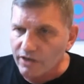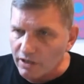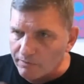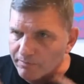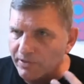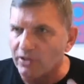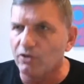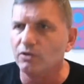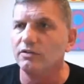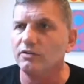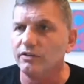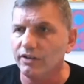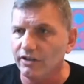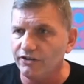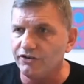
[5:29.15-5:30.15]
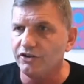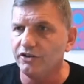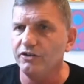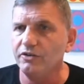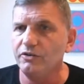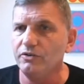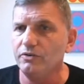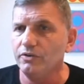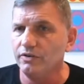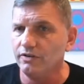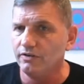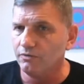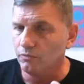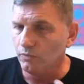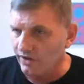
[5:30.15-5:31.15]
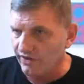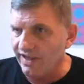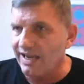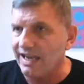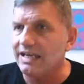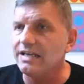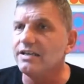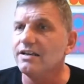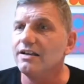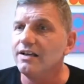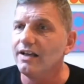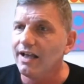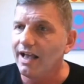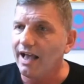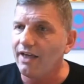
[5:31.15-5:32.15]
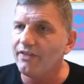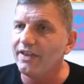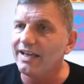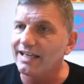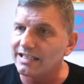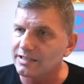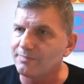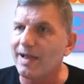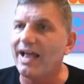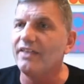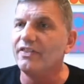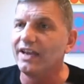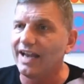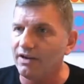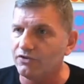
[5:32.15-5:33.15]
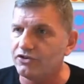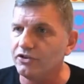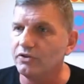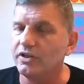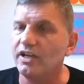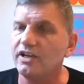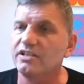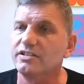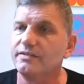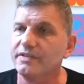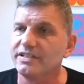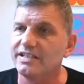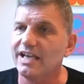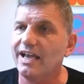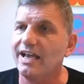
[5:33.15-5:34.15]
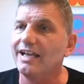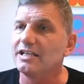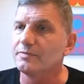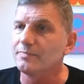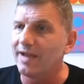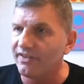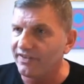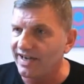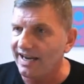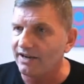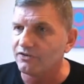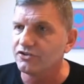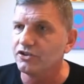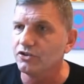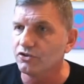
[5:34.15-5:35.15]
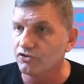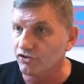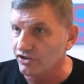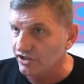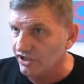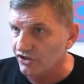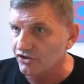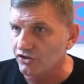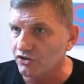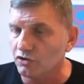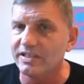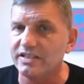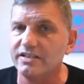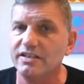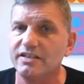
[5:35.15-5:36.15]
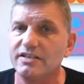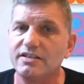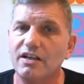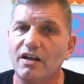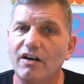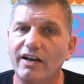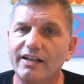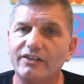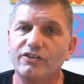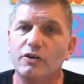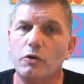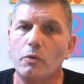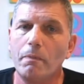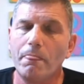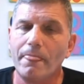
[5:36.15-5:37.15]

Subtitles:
you know, build a new within and then expand that out to your customer set, expand that out to your traditional business lines.